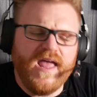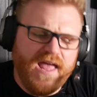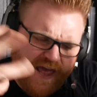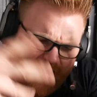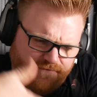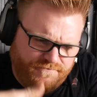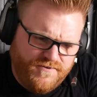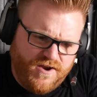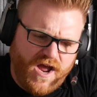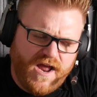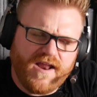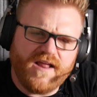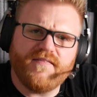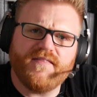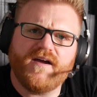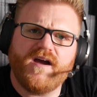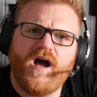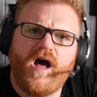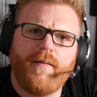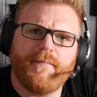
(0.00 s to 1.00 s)
If not in
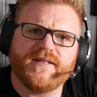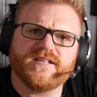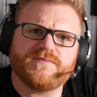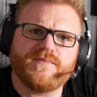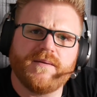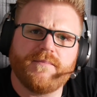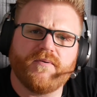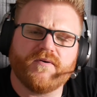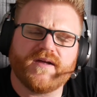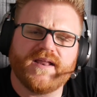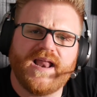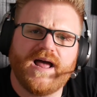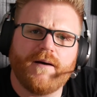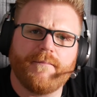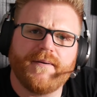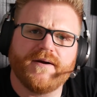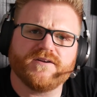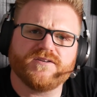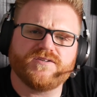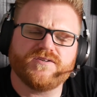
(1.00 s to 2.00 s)
the comments, people can
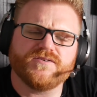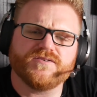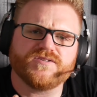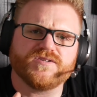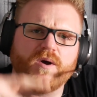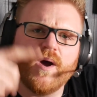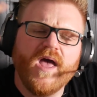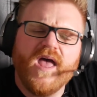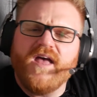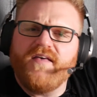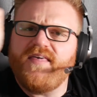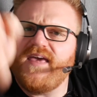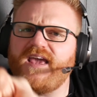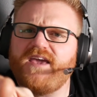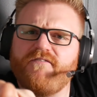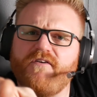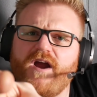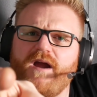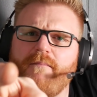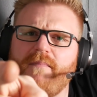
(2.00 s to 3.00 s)
help out too. So thank
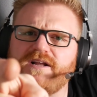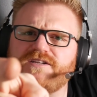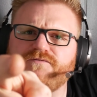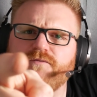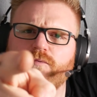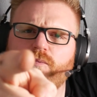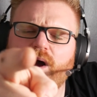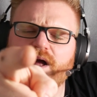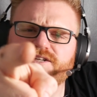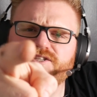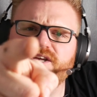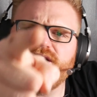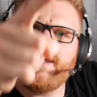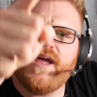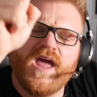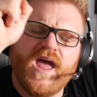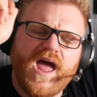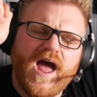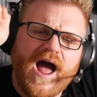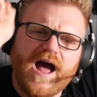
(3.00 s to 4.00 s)
you very much for watching.
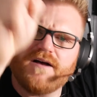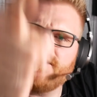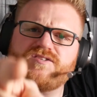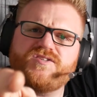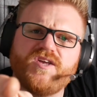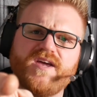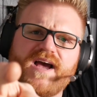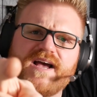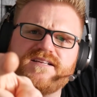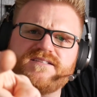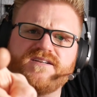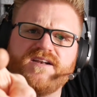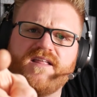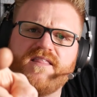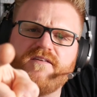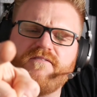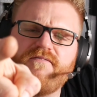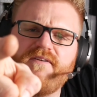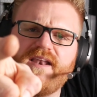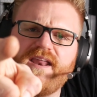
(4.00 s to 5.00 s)
I'll see you guys in
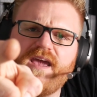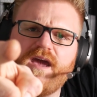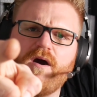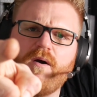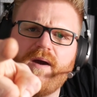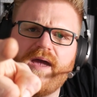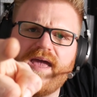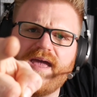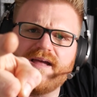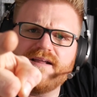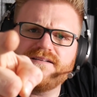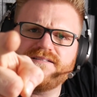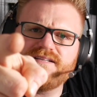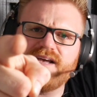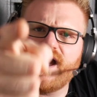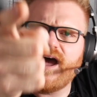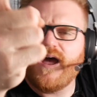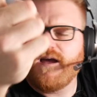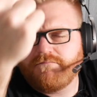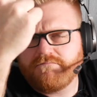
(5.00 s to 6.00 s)
another video, and
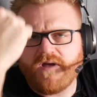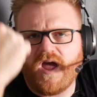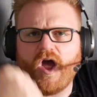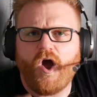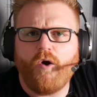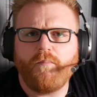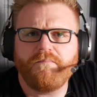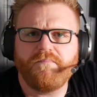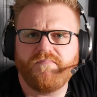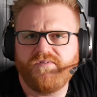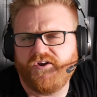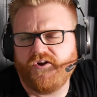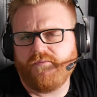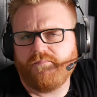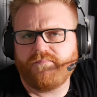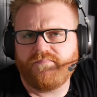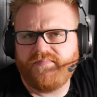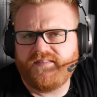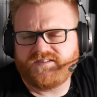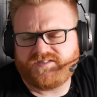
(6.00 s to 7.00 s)
uh, I hope your
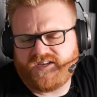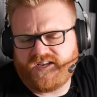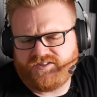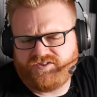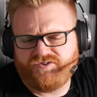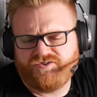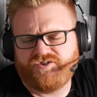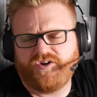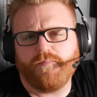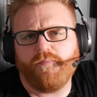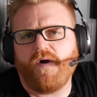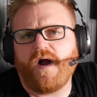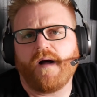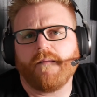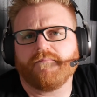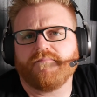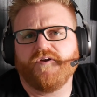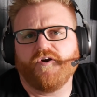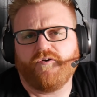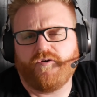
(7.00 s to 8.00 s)
this answers your
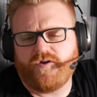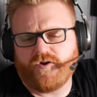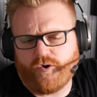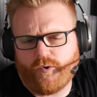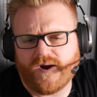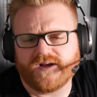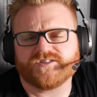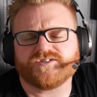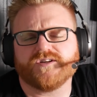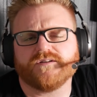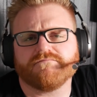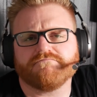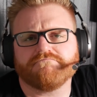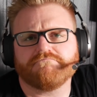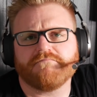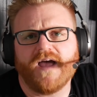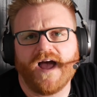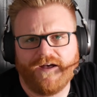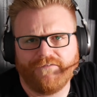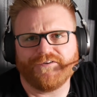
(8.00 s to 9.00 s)
problem, your, your question.
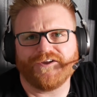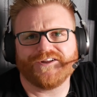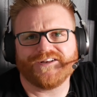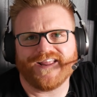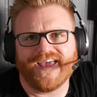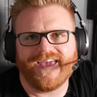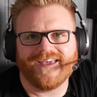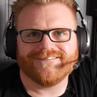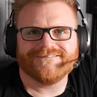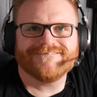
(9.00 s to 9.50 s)
Have a good day.